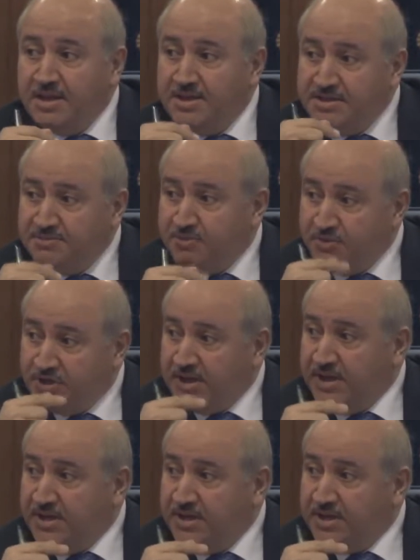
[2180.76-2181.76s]
is
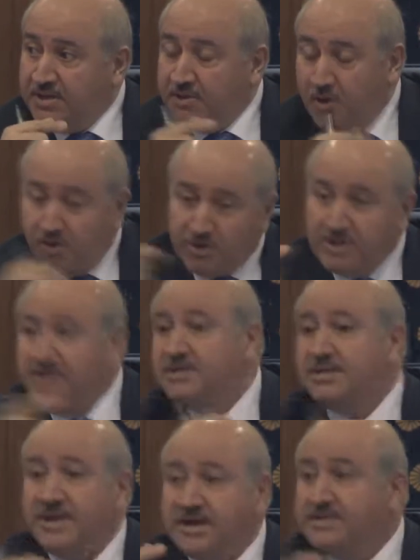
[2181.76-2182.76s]
putting the whole
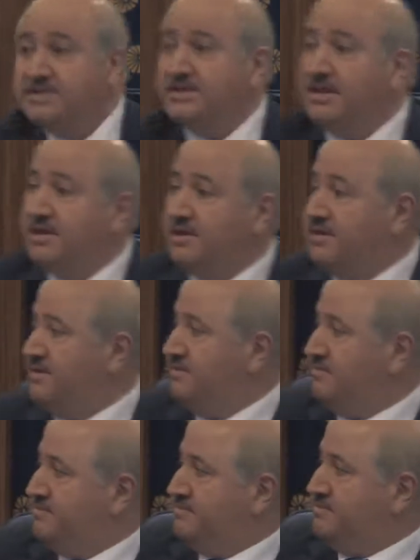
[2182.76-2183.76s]
country at stake,
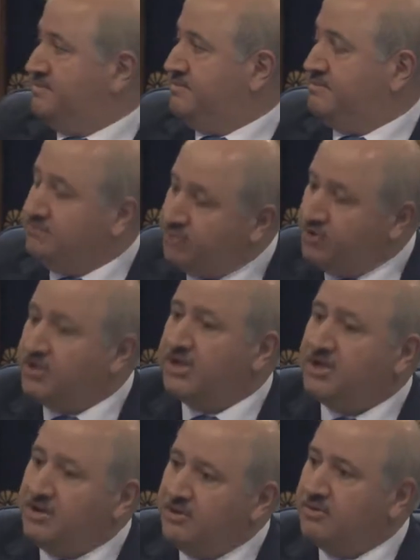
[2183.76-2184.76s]

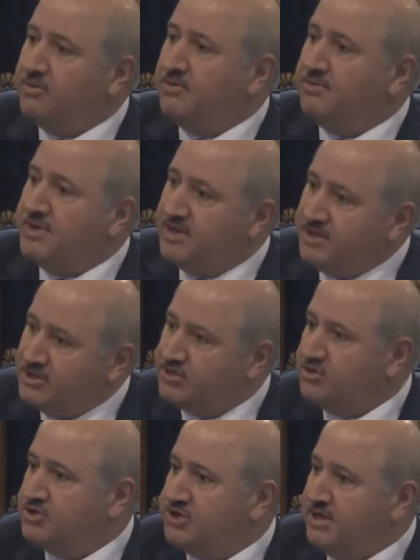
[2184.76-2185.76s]
politically, economically,
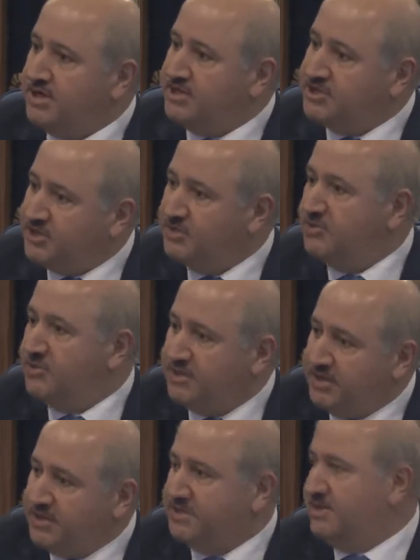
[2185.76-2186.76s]
socially,
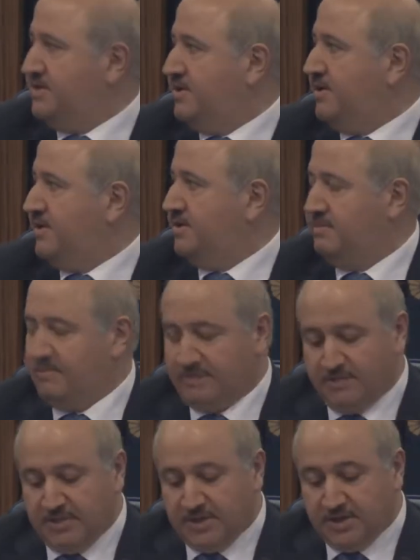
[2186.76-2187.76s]
security, etc.
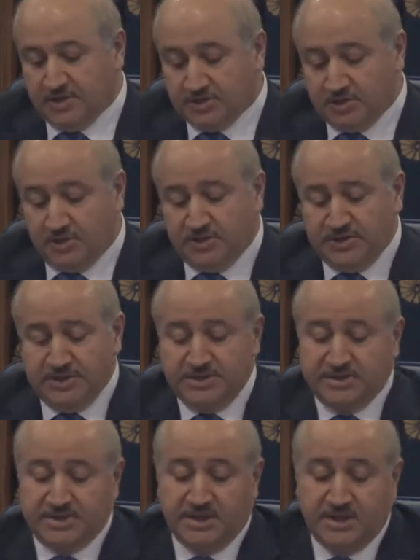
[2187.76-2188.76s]
So this
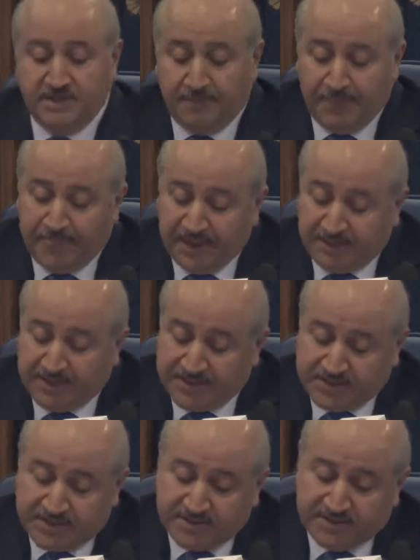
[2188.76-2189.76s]
is
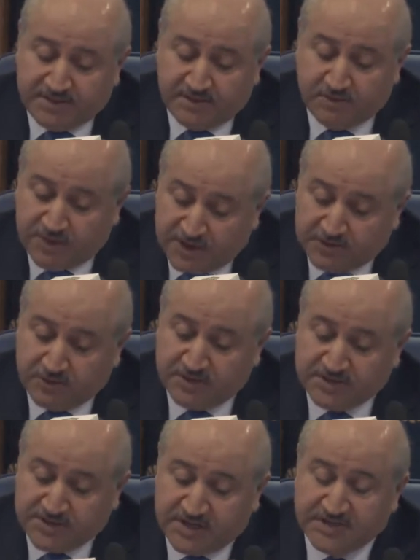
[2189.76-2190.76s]
we need to
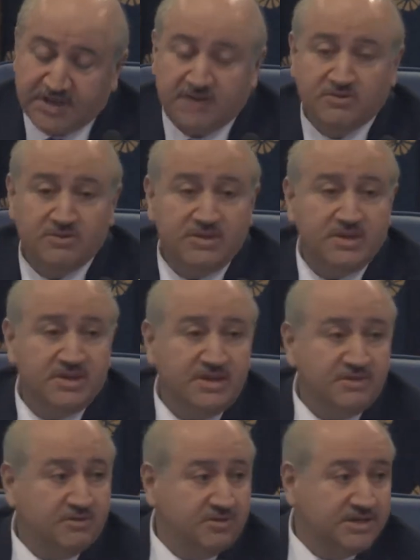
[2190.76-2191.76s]
discuss, and we
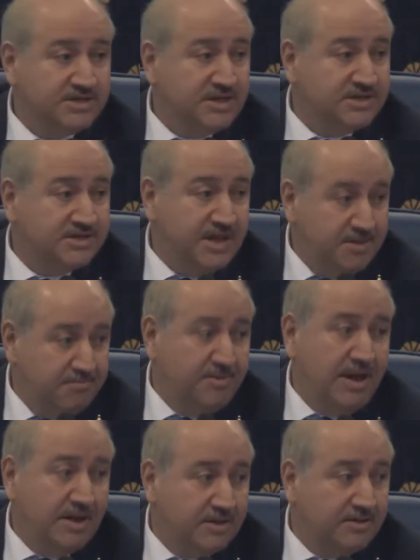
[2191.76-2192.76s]
need to discuss the
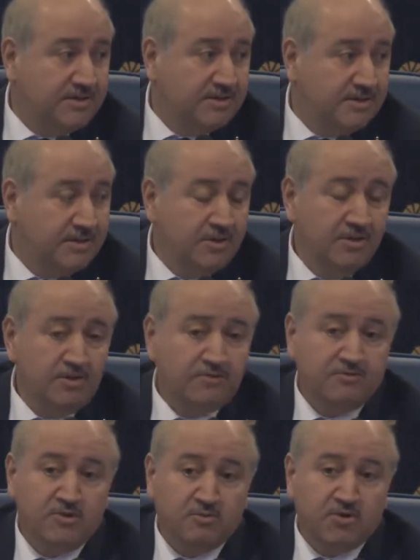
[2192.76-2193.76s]
impact
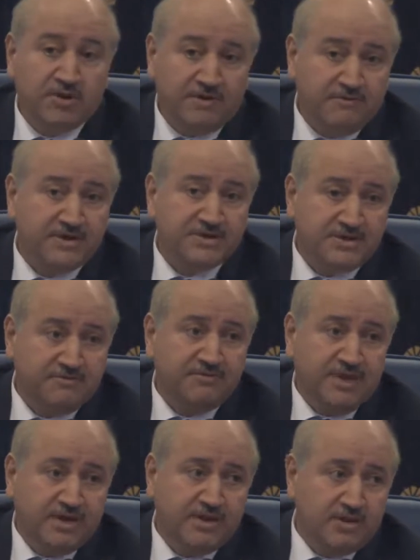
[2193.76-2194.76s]
of demographic
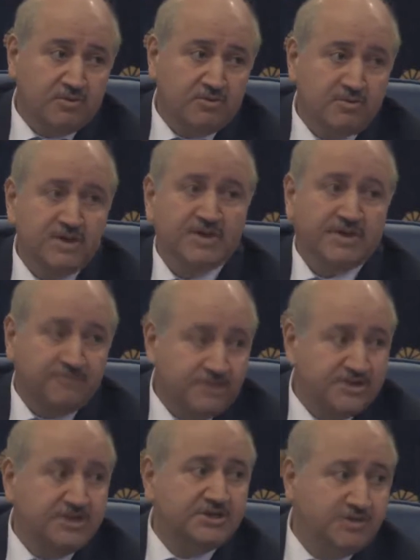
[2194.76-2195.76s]
shifting, including
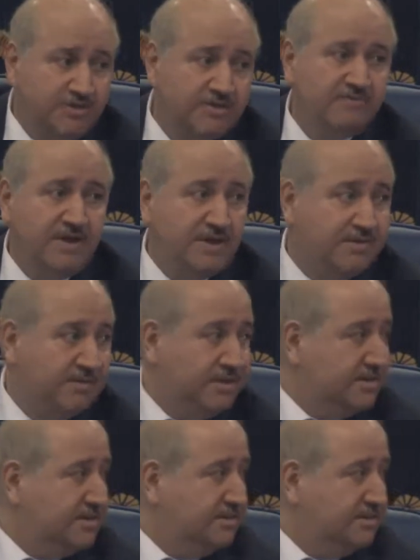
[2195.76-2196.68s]
refugees, on environment.